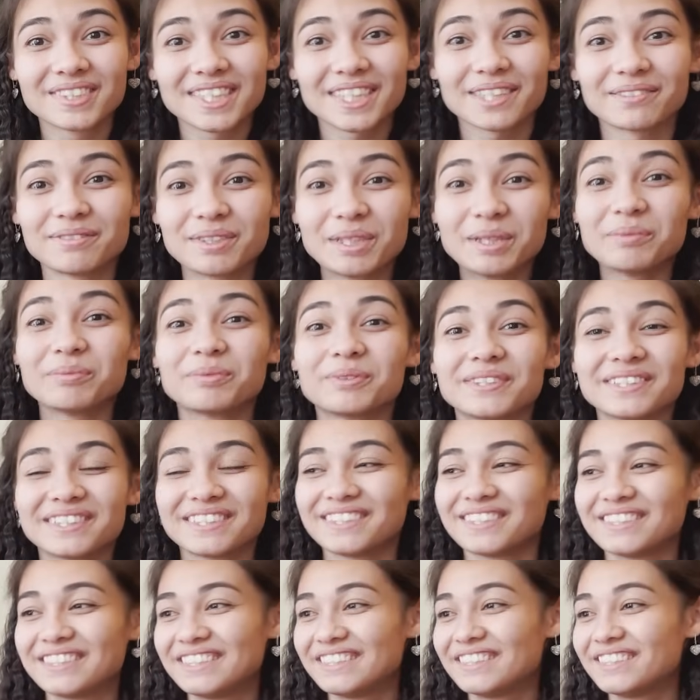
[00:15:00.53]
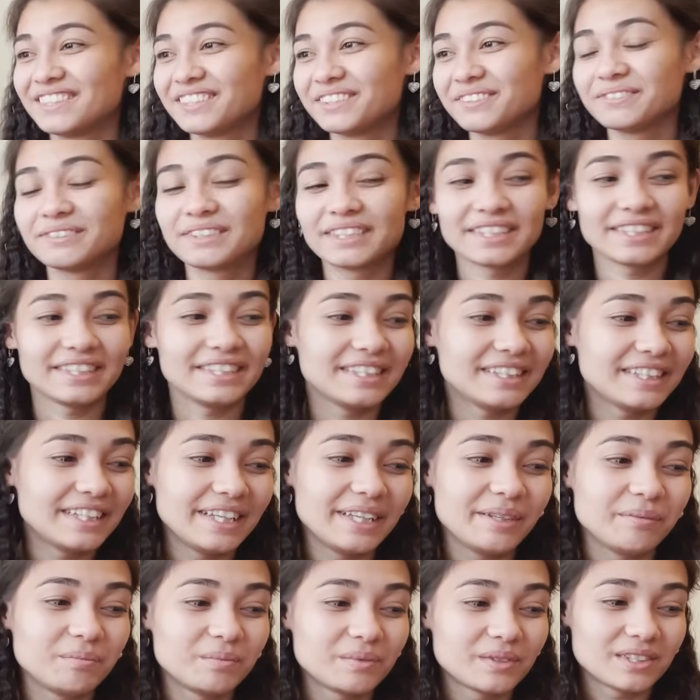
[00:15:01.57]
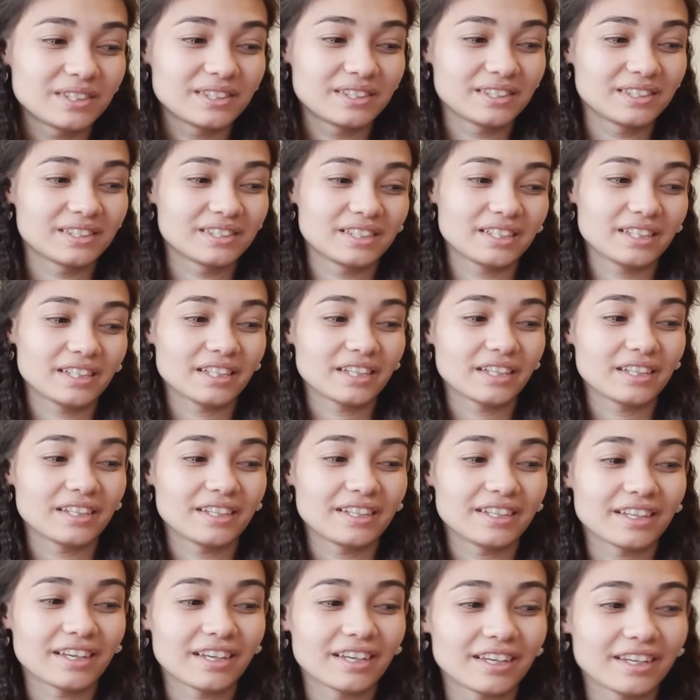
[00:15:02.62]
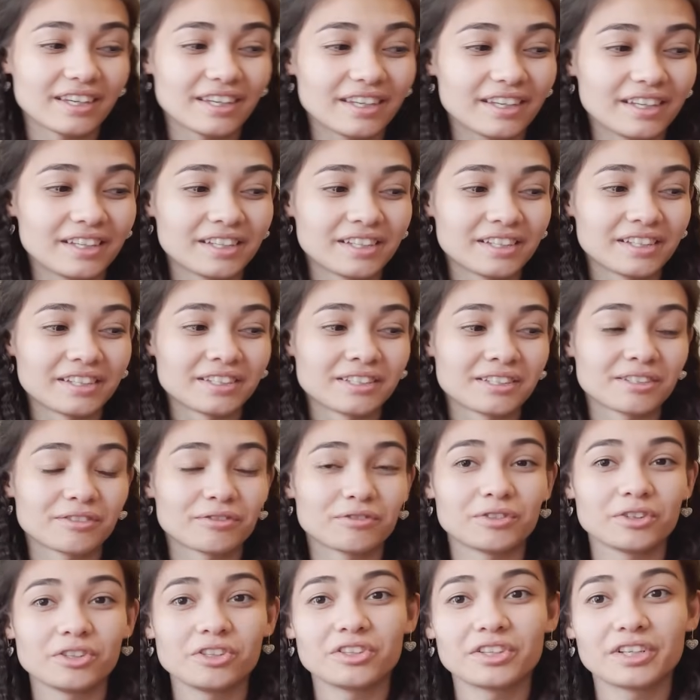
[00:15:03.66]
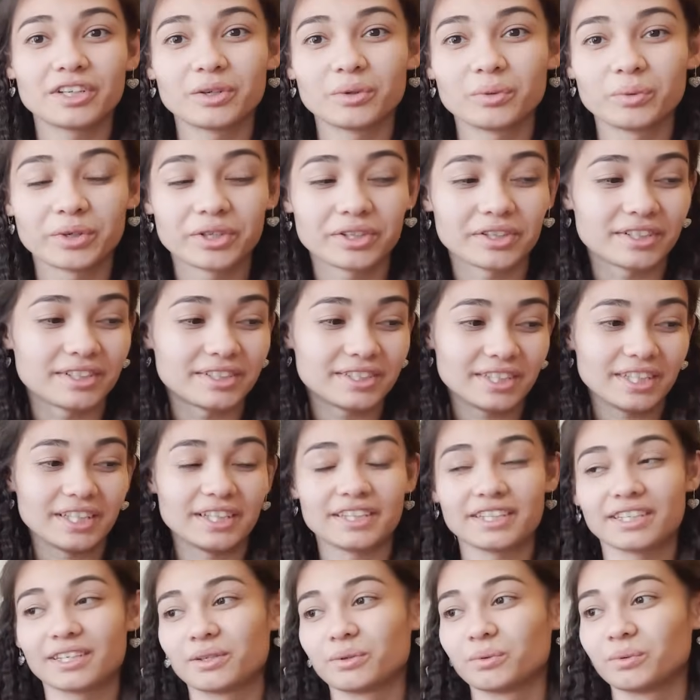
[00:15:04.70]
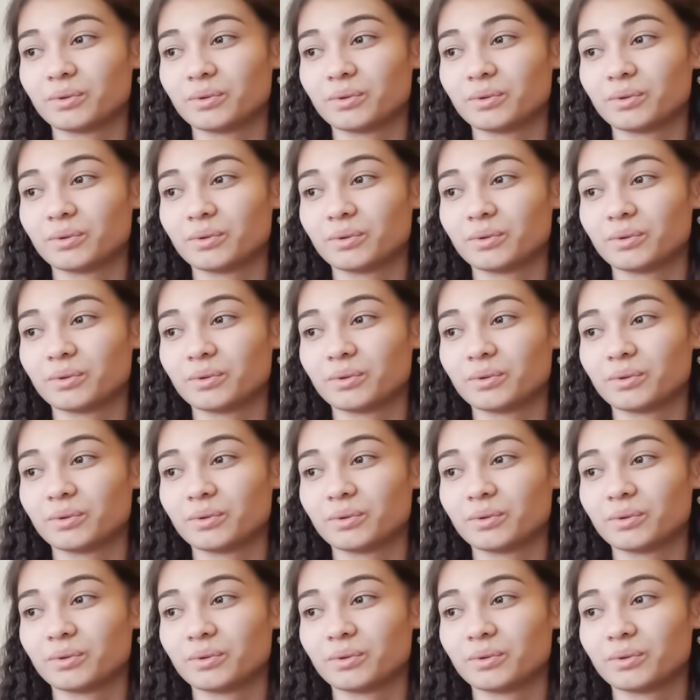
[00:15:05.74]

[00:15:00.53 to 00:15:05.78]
Come up with two kitty names and figure out where to take that